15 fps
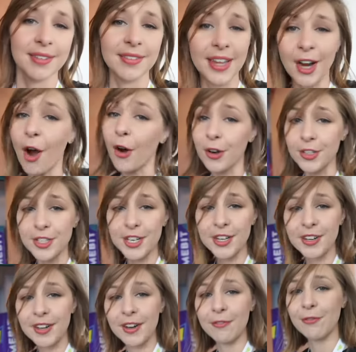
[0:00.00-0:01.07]
like art
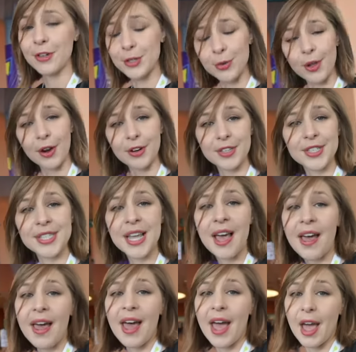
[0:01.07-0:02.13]
and visual arts
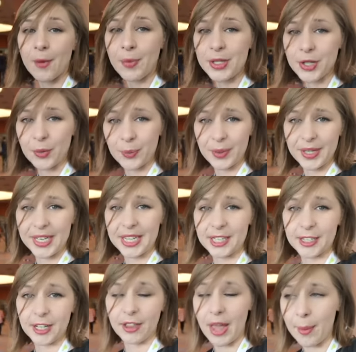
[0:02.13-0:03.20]
and we don't really
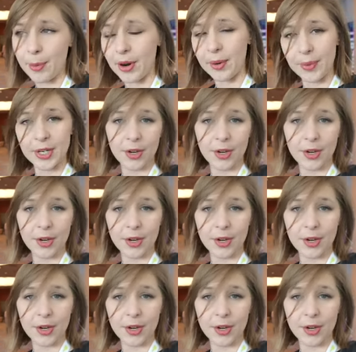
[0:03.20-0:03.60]
collaborate.